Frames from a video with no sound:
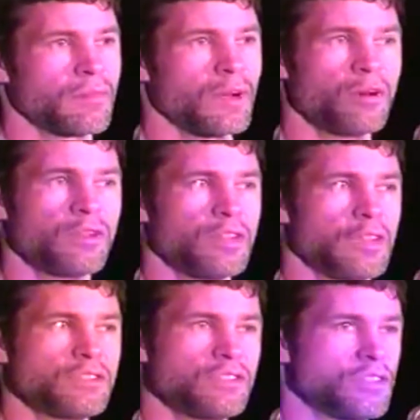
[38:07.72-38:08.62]
Oh, yeah,
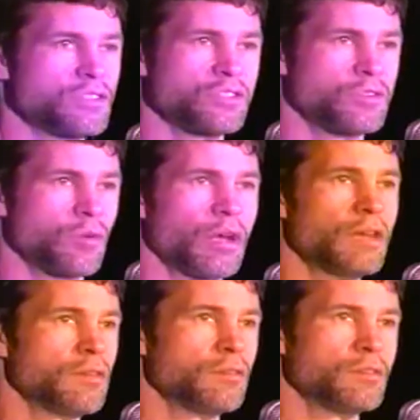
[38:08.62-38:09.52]
it's
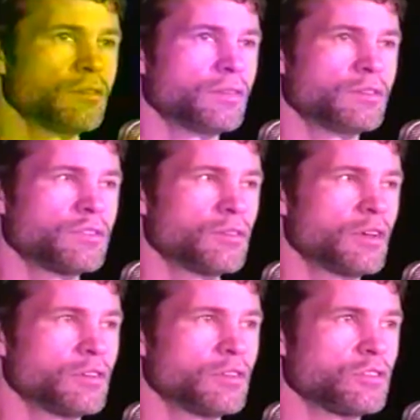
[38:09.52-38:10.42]
great. It's
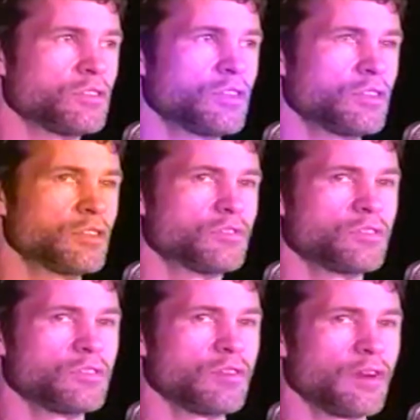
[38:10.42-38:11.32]
great because it gives
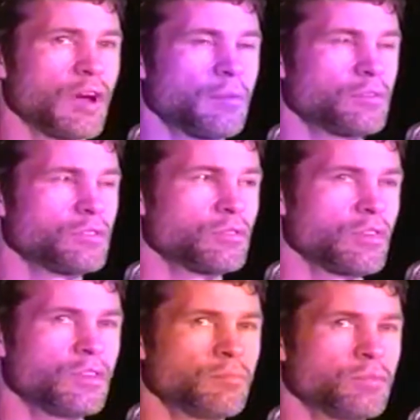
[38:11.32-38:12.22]
you the
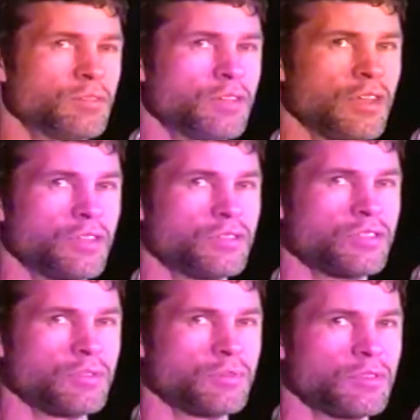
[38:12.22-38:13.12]
opportunity to put together
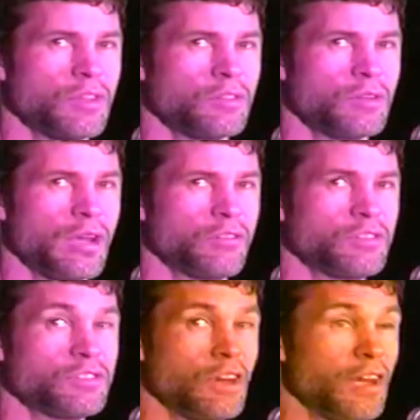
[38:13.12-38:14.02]
something that you
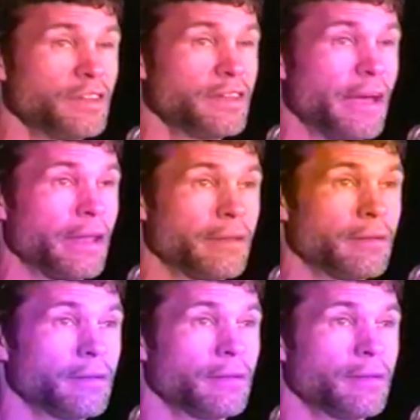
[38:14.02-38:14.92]
haven't done yet,
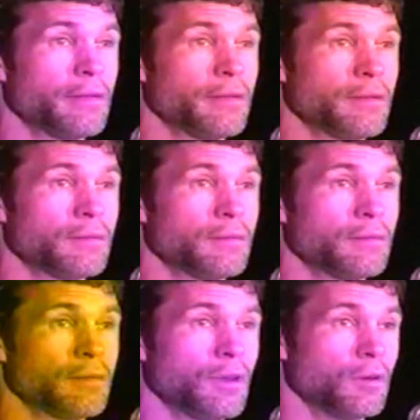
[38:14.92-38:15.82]

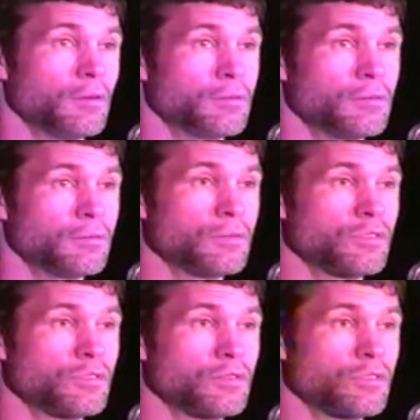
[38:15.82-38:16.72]
you know,
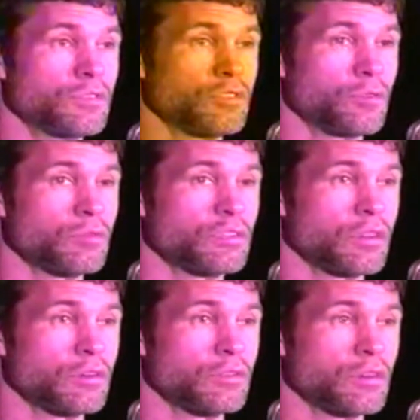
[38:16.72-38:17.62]
which, of course, is always
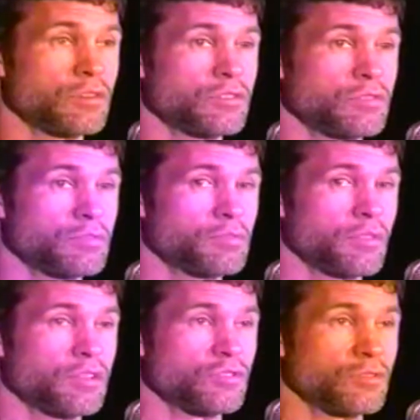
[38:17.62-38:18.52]
our greatest
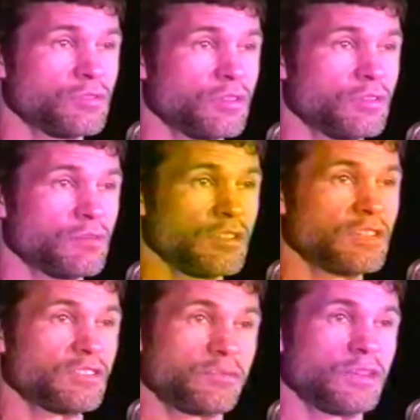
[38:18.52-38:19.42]
pleasure. I mean,
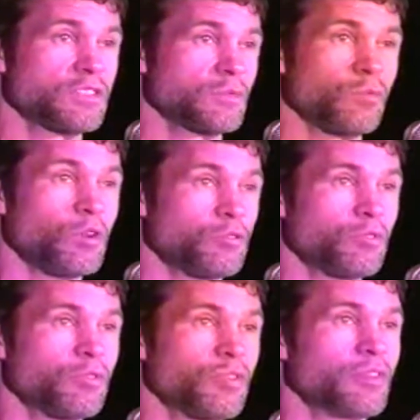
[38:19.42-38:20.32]
that's a
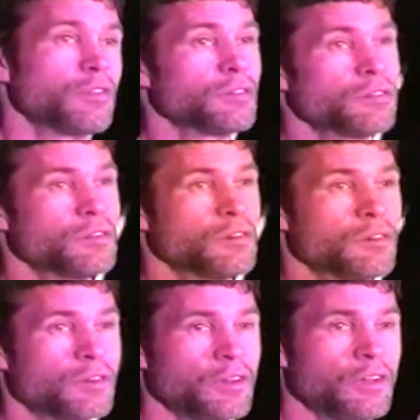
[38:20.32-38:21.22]
wonderful thing, you know.